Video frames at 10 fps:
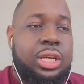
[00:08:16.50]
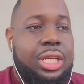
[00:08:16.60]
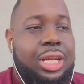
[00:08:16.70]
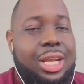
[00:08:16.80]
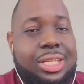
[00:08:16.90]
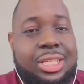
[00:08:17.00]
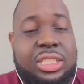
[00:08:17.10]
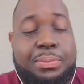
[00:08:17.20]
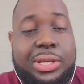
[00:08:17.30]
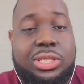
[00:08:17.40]
Now, listen, it's
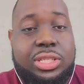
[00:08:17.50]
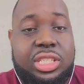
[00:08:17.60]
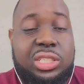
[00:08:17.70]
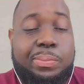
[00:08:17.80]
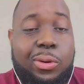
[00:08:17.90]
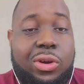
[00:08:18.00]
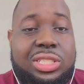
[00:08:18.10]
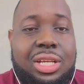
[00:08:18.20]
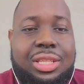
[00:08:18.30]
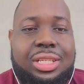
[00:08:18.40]
business, it's sports.
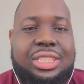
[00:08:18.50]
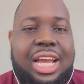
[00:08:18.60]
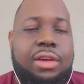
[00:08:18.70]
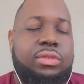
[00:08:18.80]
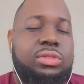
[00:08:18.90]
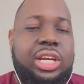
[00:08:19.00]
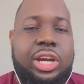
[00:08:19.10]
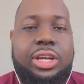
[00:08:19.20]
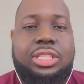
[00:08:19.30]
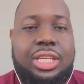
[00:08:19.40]
Nothing is ever
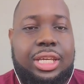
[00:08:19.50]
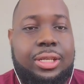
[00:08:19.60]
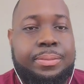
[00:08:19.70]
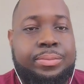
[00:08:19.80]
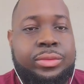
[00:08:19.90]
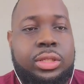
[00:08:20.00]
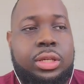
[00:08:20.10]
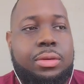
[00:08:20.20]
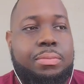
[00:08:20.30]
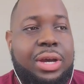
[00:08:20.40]
guaranteed.
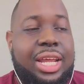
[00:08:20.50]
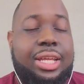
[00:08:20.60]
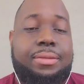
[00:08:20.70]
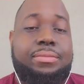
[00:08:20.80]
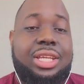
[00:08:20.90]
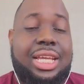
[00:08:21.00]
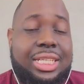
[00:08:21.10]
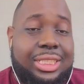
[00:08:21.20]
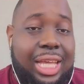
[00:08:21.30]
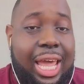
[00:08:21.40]
But
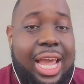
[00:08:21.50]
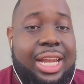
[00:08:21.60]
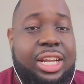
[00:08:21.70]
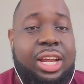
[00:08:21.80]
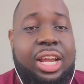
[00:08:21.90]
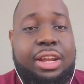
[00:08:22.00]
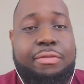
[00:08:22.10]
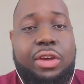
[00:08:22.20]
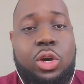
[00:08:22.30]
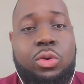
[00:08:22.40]
it's sad that the
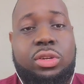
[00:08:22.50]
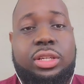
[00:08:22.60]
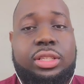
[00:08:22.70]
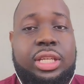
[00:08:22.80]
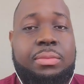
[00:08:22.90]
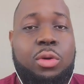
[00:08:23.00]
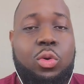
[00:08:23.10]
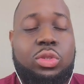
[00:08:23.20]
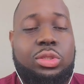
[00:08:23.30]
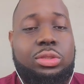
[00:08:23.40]
NFL, the
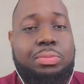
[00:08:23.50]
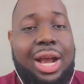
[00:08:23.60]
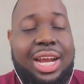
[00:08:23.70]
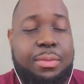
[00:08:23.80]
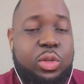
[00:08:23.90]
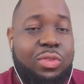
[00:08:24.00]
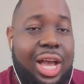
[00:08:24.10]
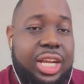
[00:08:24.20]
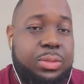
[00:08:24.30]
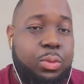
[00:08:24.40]
most, probably the most
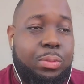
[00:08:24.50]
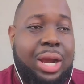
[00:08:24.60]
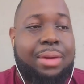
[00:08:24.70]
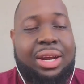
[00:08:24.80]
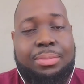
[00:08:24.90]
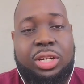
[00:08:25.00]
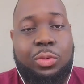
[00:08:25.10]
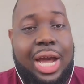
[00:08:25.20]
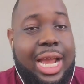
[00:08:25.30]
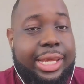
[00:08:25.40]
violent sport, probably right up there with
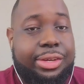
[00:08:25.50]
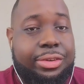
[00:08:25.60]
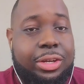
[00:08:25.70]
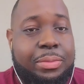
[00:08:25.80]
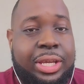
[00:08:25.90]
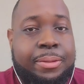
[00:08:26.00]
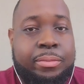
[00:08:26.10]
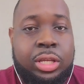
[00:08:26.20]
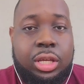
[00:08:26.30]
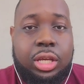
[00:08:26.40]
hockey, you know what I mean,
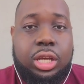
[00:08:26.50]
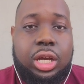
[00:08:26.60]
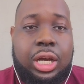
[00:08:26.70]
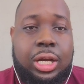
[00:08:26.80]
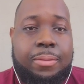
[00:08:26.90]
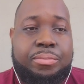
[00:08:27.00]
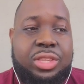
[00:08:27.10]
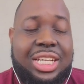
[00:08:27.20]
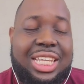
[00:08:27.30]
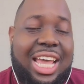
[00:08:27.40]
um,
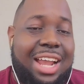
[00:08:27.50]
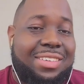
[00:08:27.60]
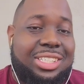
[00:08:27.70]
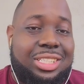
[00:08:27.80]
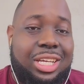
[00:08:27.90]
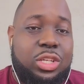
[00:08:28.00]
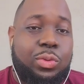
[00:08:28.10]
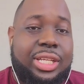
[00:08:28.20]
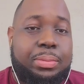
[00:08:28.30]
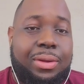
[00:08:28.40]
doesn't have these deals where
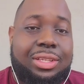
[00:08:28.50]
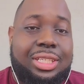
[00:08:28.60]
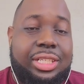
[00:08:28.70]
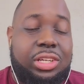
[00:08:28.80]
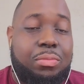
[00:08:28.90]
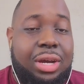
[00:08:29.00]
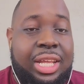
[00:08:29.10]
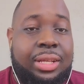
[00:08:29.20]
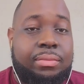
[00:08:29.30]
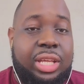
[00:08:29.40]
these players can get their
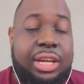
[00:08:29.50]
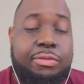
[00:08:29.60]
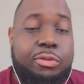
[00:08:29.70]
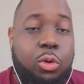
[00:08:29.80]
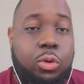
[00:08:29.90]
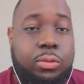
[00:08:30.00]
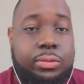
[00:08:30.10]
money in full.